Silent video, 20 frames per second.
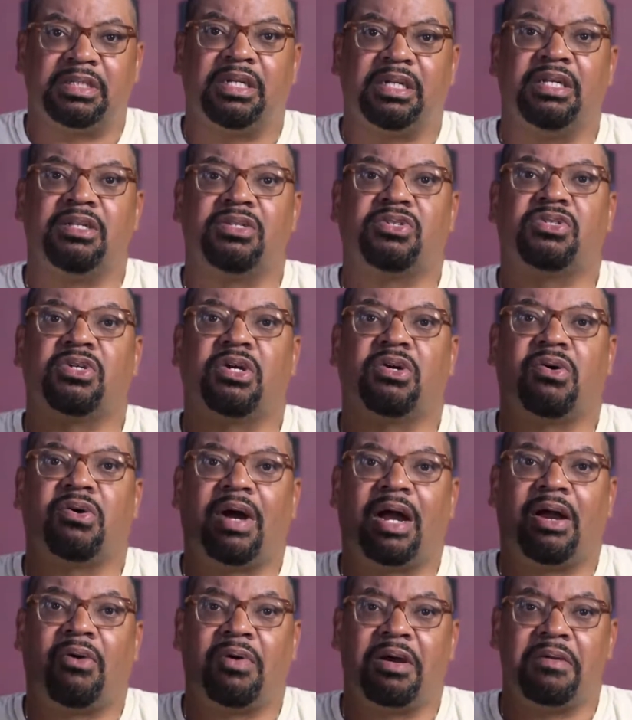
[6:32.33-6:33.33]
And so
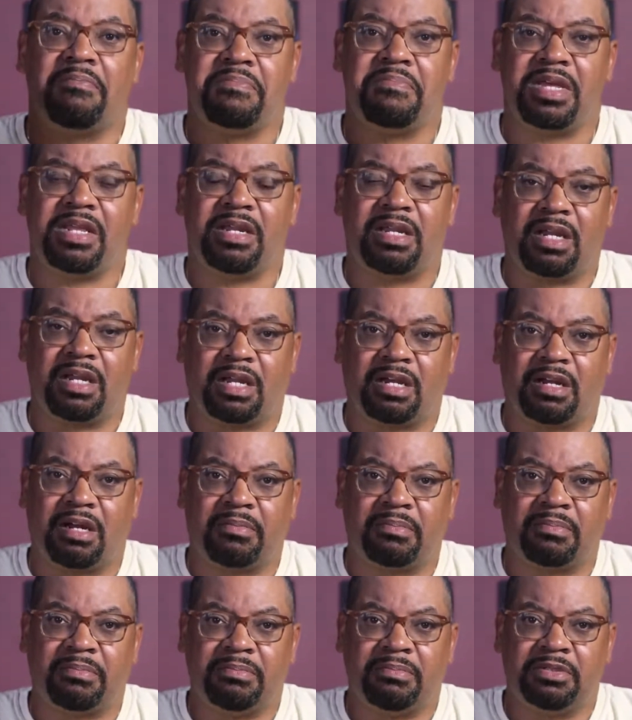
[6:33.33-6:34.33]
I want men to
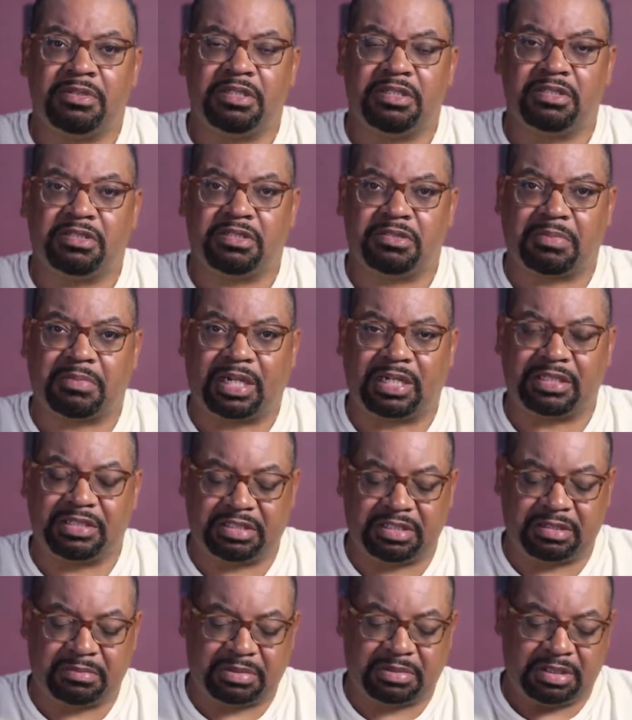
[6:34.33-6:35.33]
come into my
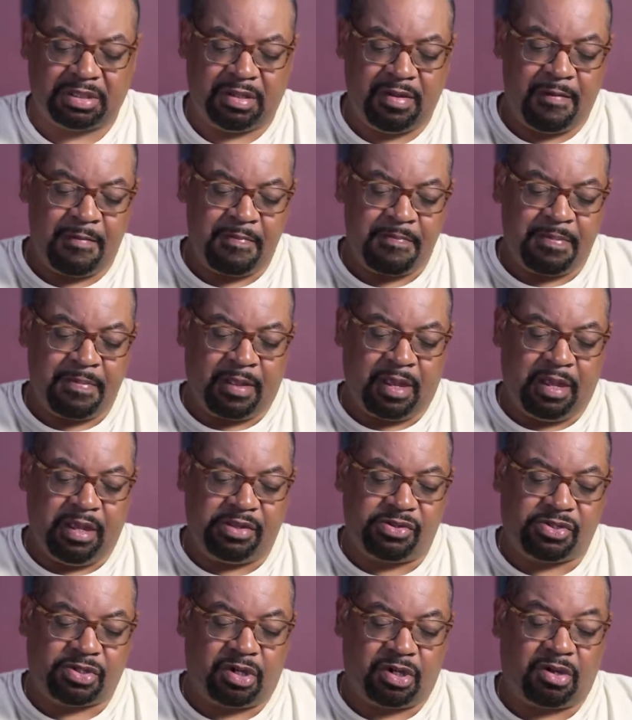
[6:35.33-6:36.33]
assembly.
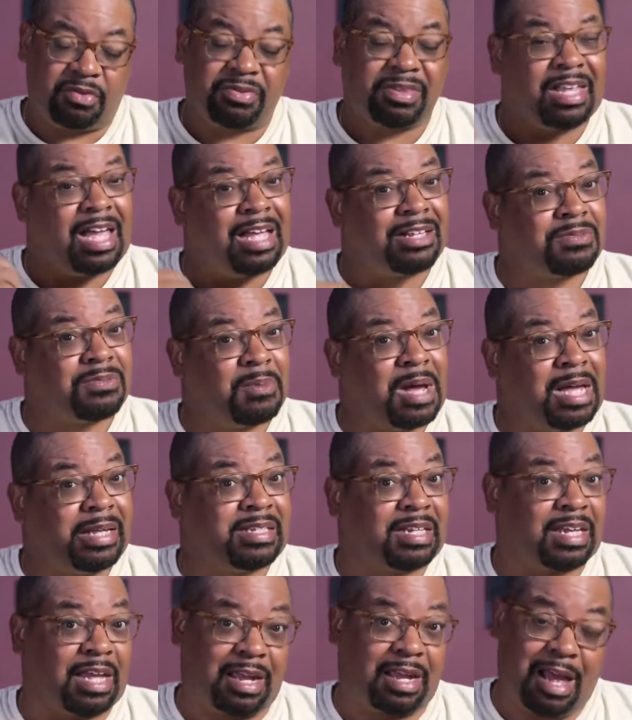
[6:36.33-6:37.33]
And so that's my
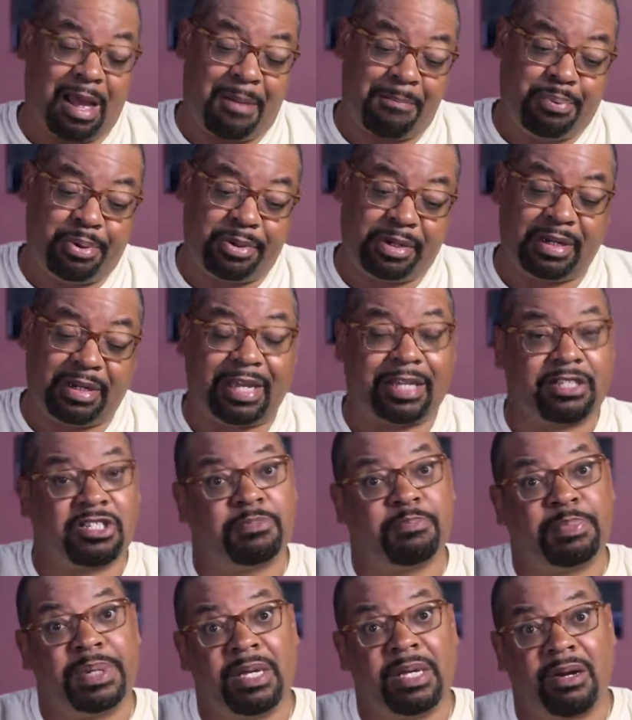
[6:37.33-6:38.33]
take. I'm putting that
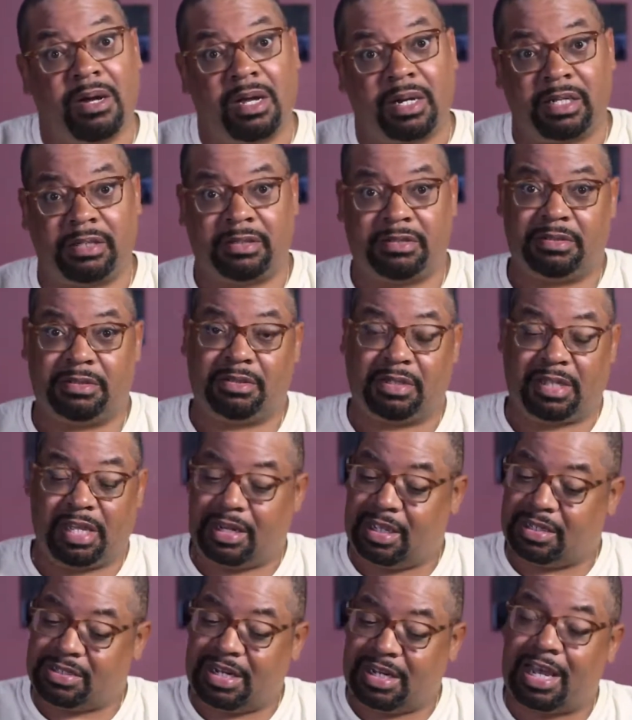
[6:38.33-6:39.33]
spin on it. Okay,
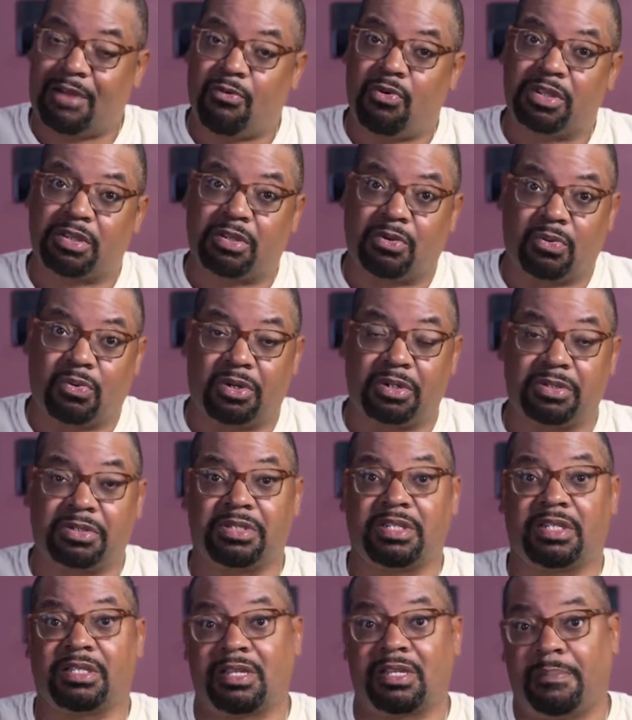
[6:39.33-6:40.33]
that's not what the word
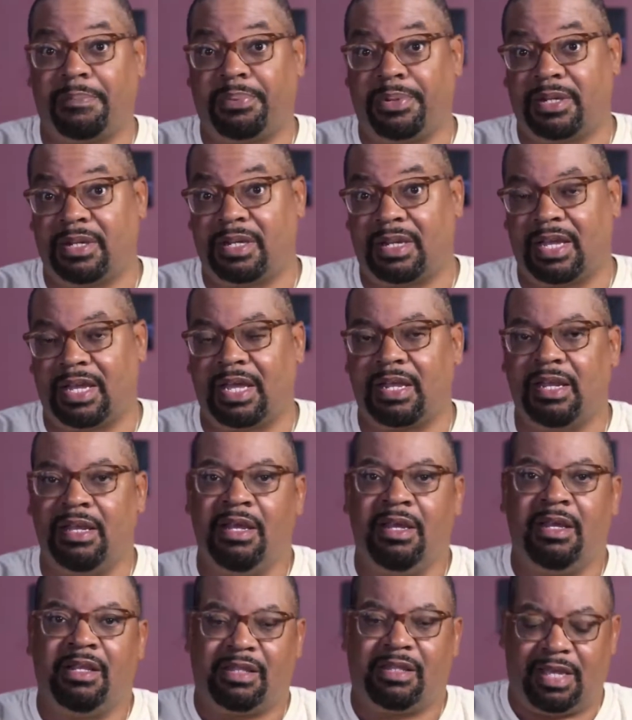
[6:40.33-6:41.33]
says. I'm putting that
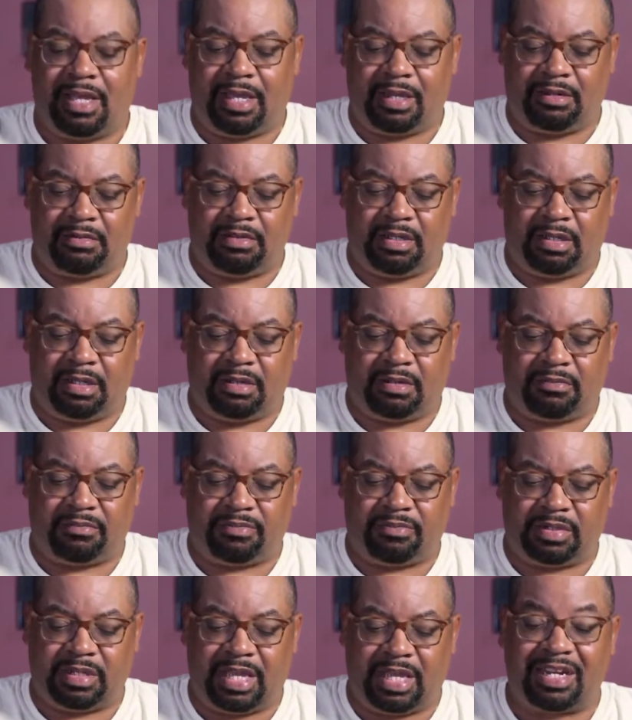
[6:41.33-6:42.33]

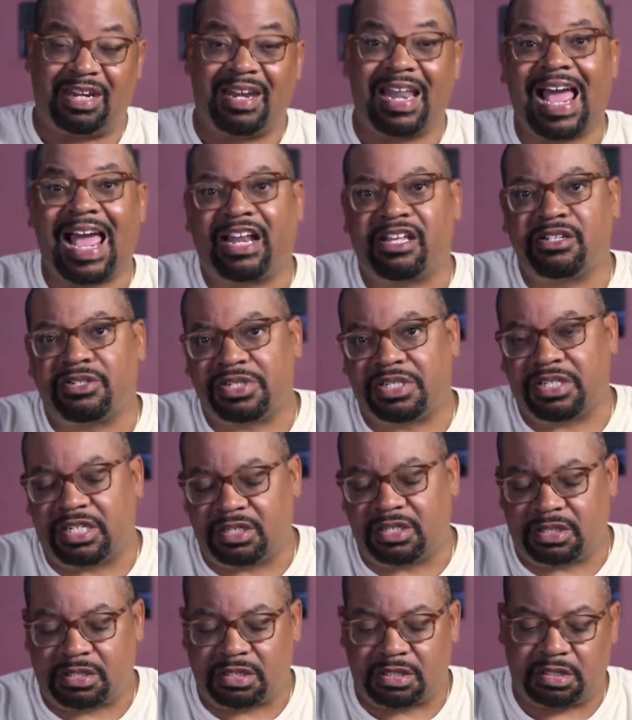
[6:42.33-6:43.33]
analogy
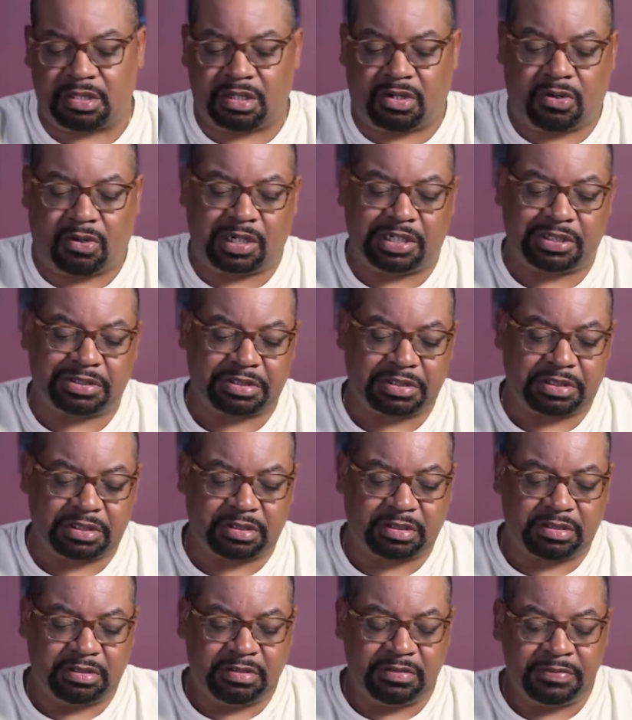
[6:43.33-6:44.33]
into the equation here.